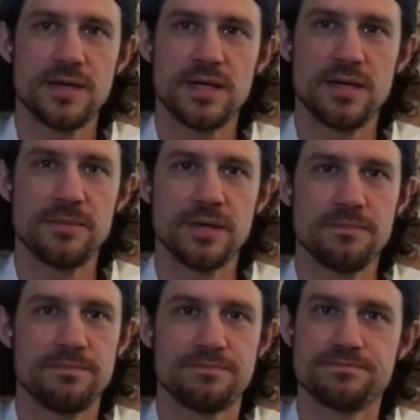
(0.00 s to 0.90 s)
I'm going
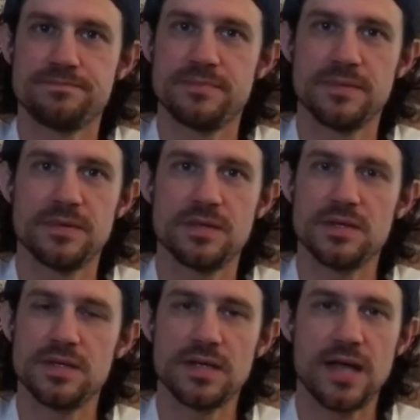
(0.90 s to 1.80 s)
to,
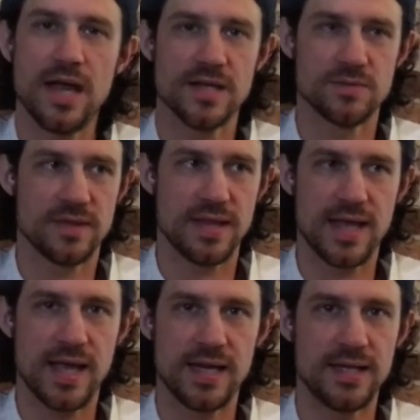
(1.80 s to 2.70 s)
as with
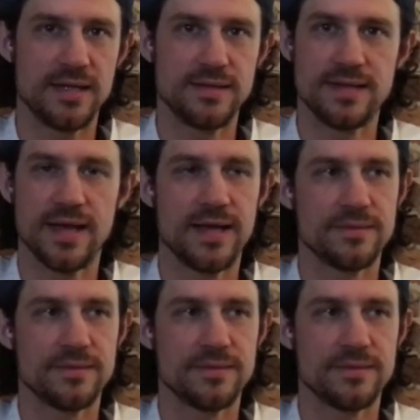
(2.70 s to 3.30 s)
any day,